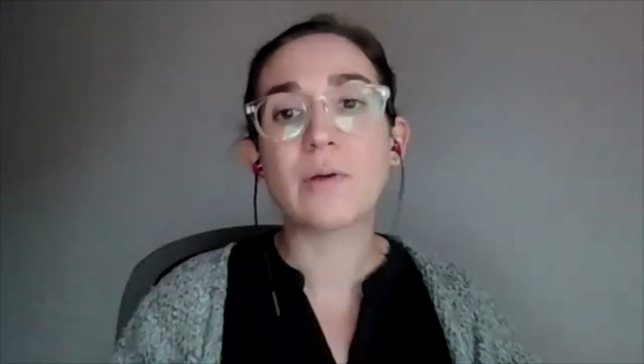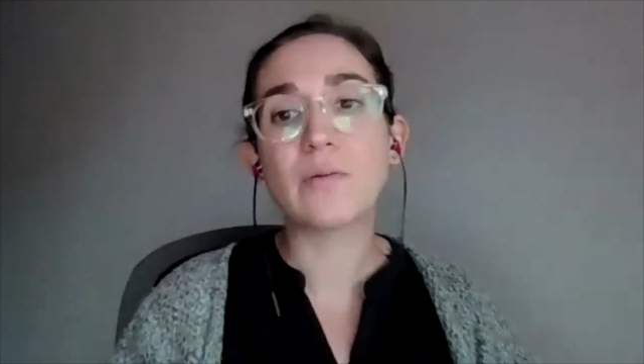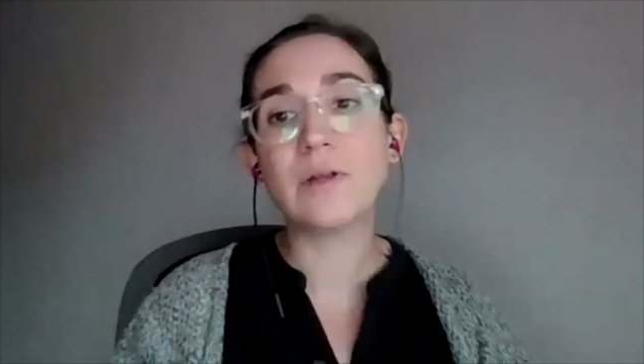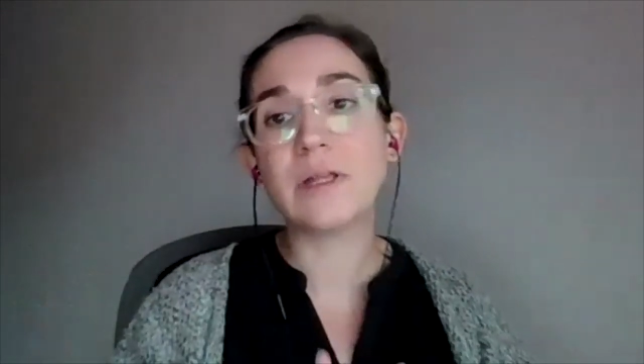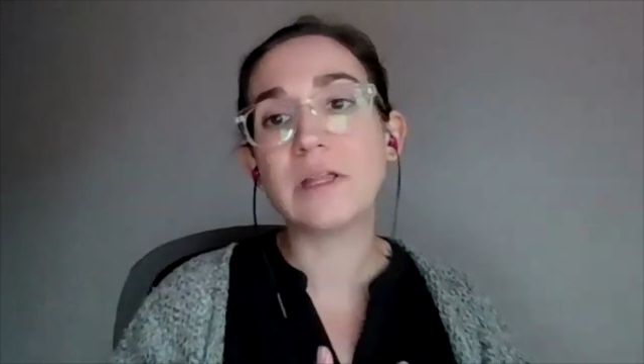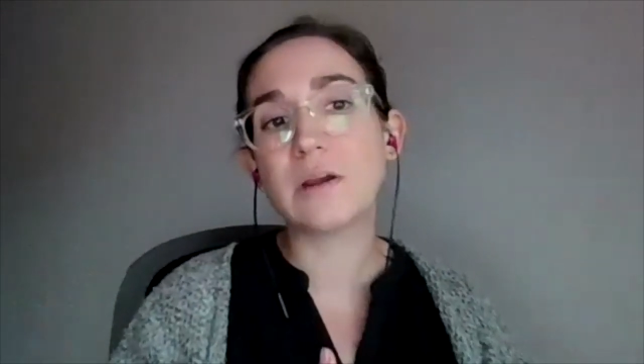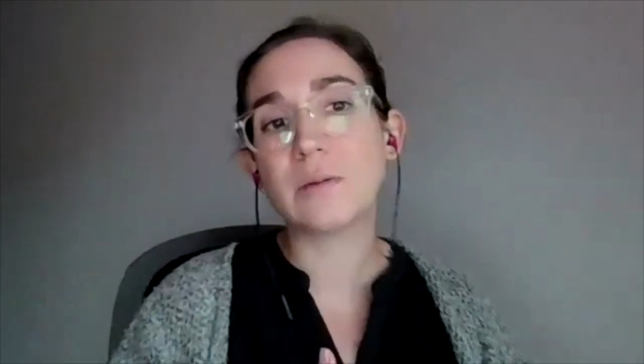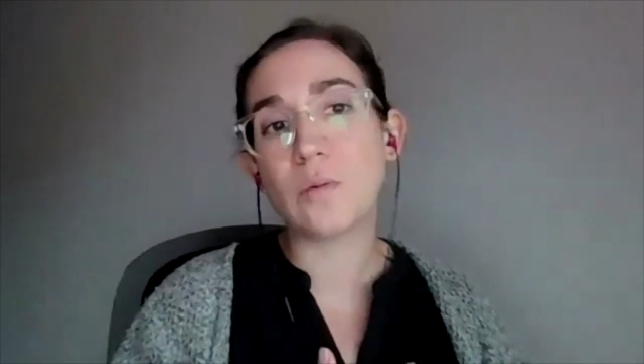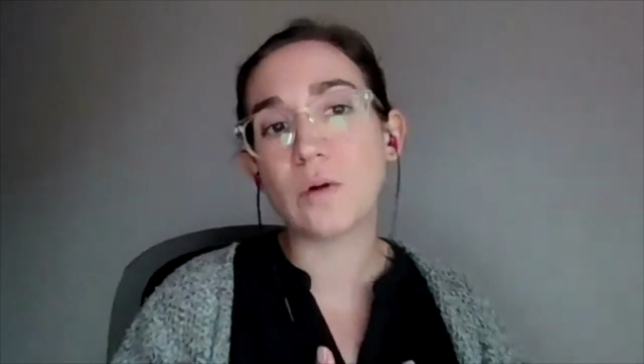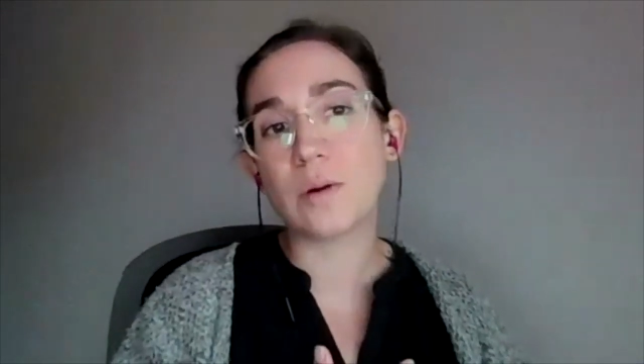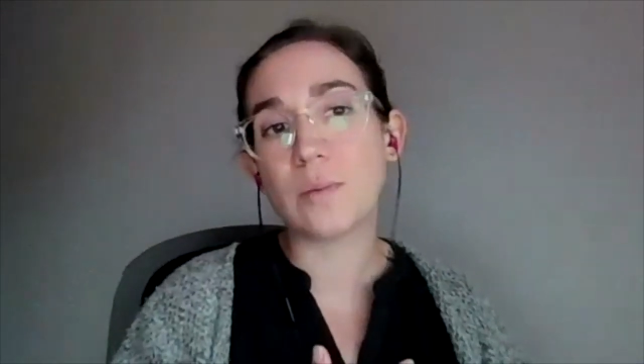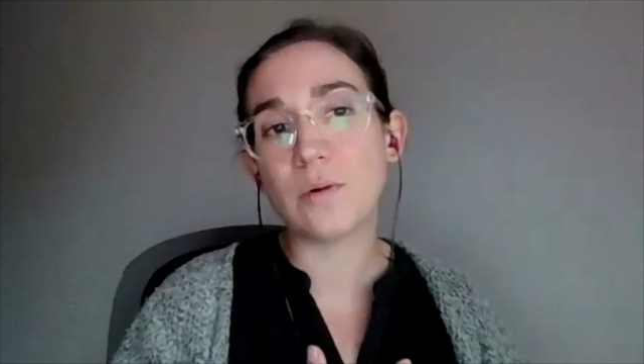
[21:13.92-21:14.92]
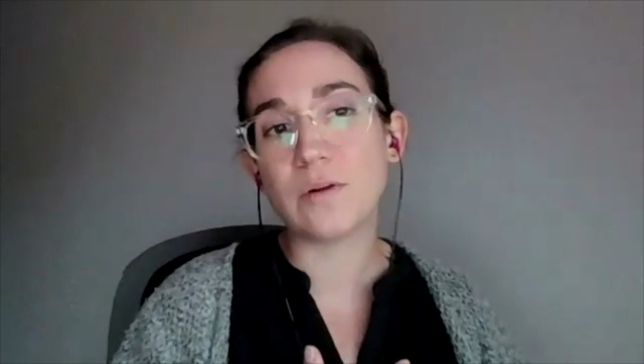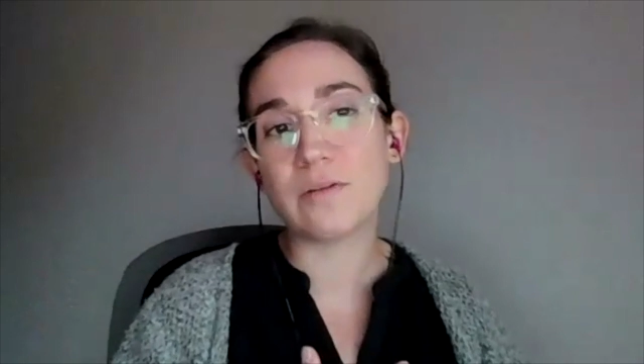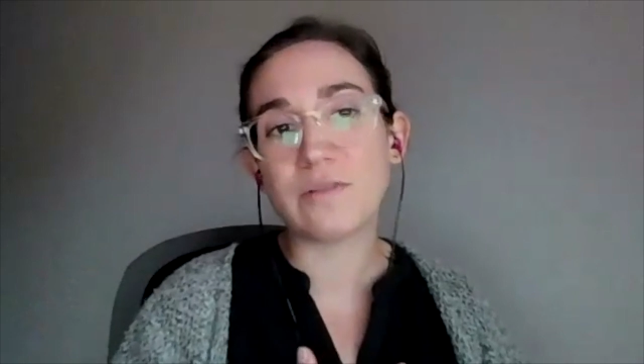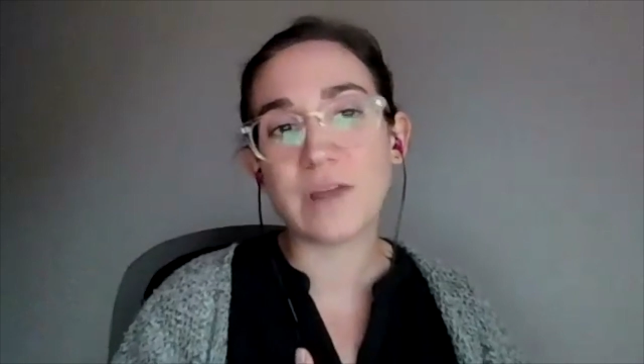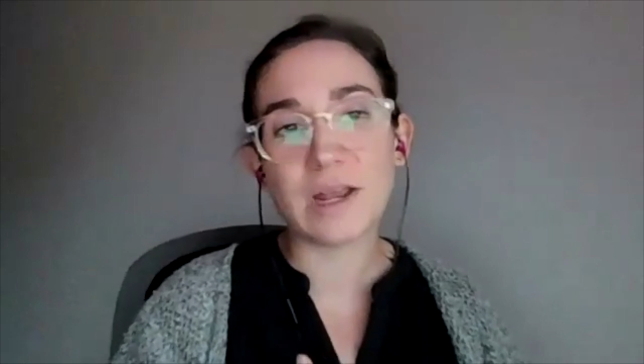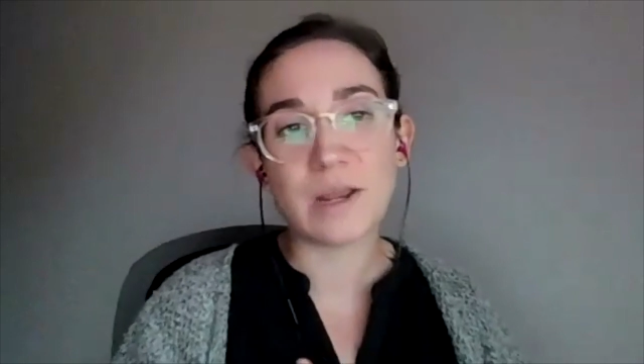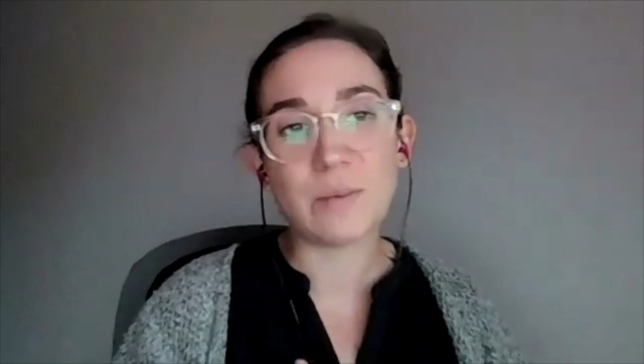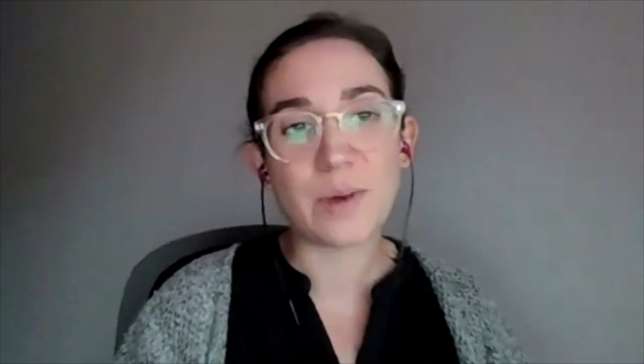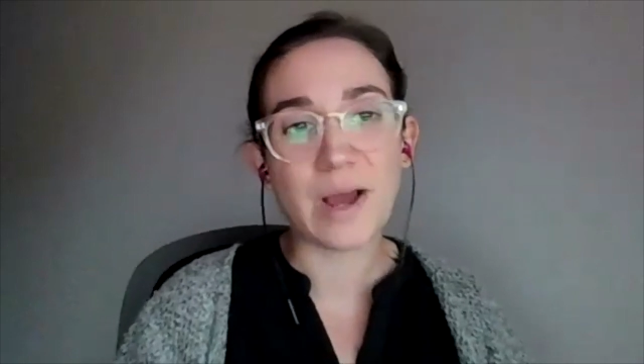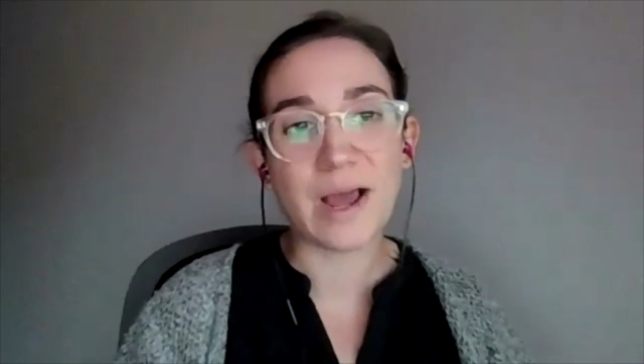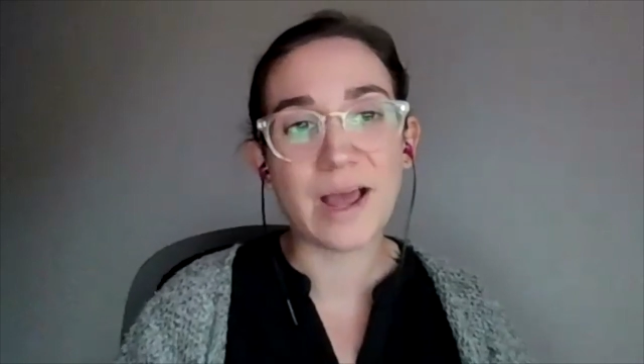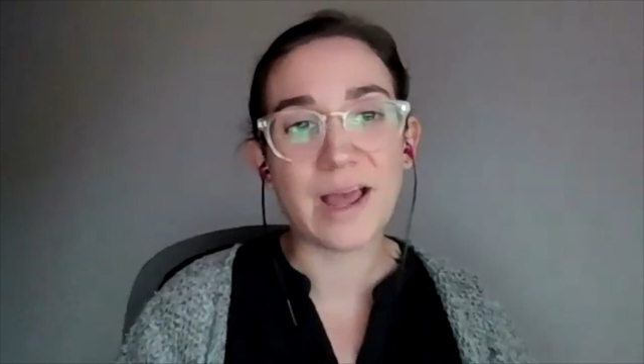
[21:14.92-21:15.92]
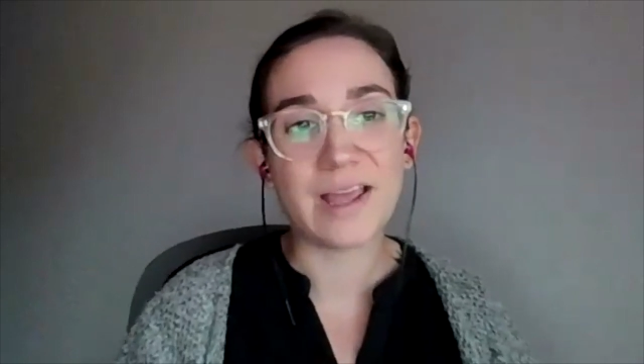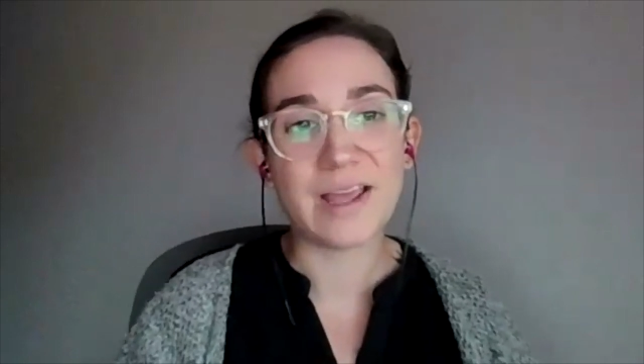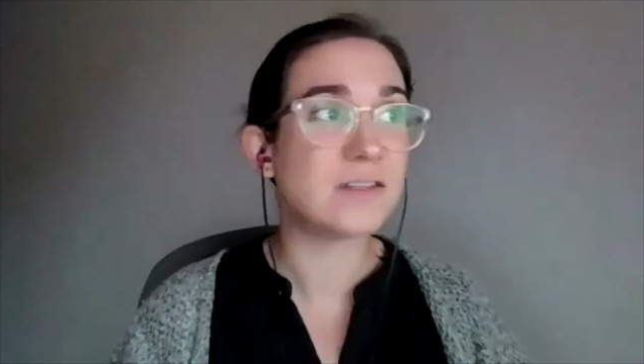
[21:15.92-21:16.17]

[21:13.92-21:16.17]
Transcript: really they're more motivated by